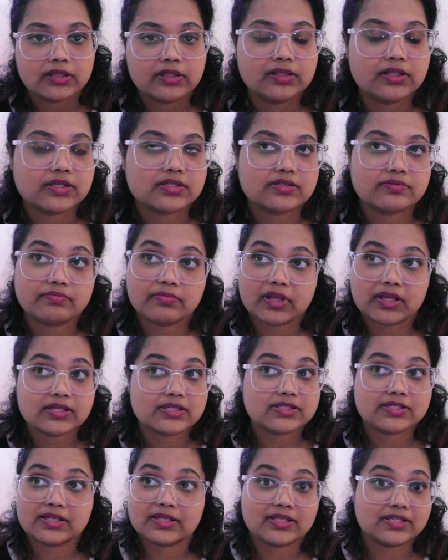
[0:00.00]
Doesn't make
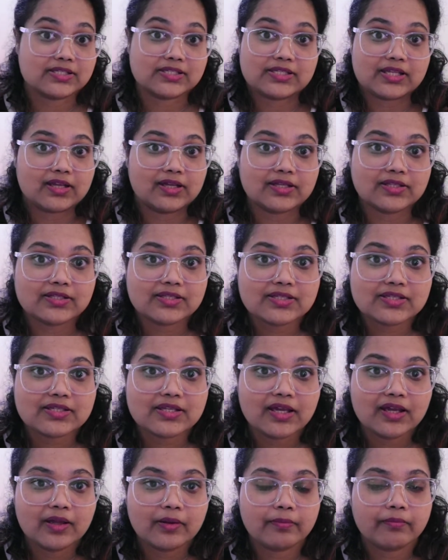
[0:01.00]
any sense,
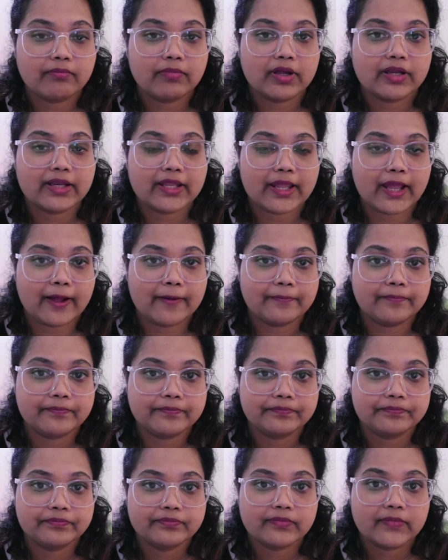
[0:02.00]
but yeah,
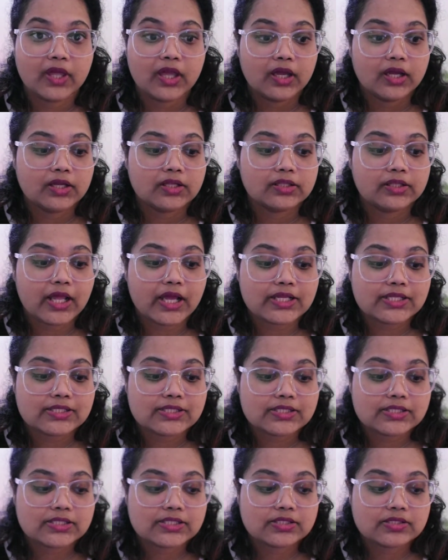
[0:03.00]

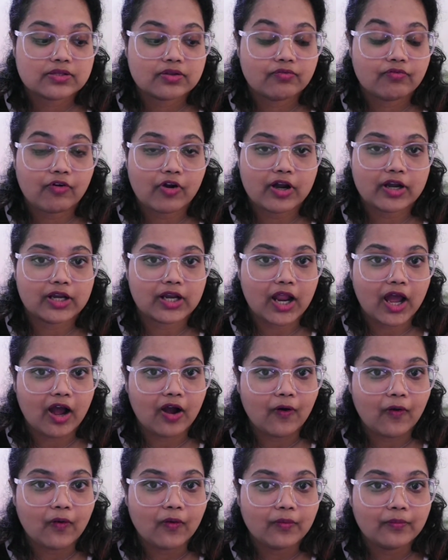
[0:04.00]
that's for
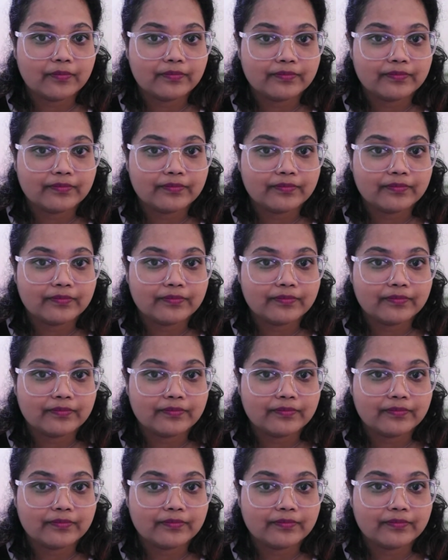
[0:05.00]
now.